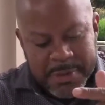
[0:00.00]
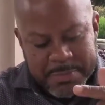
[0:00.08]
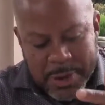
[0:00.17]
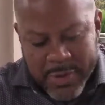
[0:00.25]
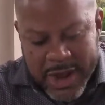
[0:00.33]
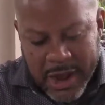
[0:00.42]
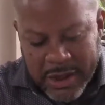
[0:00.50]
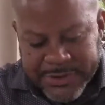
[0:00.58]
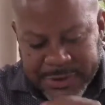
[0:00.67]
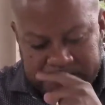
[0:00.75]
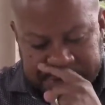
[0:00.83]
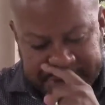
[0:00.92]
But we
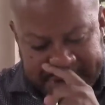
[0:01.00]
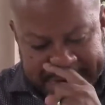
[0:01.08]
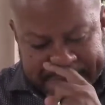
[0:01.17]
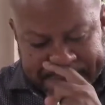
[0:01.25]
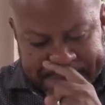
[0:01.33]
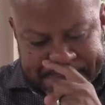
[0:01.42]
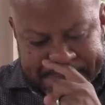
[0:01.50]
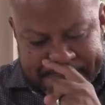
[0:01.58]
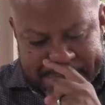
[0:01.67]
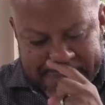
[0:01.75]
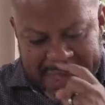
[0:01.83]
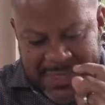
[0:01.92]
also see
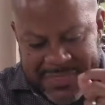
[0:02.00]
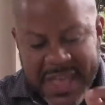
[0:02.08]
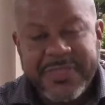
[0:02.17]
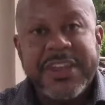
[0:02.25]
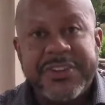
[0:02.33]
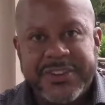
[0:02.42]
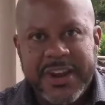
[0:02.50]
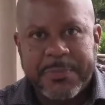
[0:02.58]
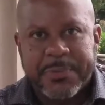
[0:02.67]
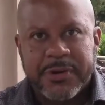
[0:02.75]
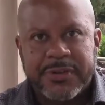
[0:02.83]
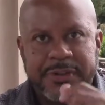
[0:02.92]
that these
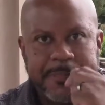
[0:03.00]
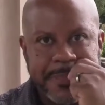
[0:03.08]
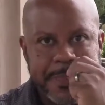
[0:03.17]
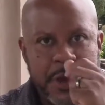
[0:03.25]
shepherds,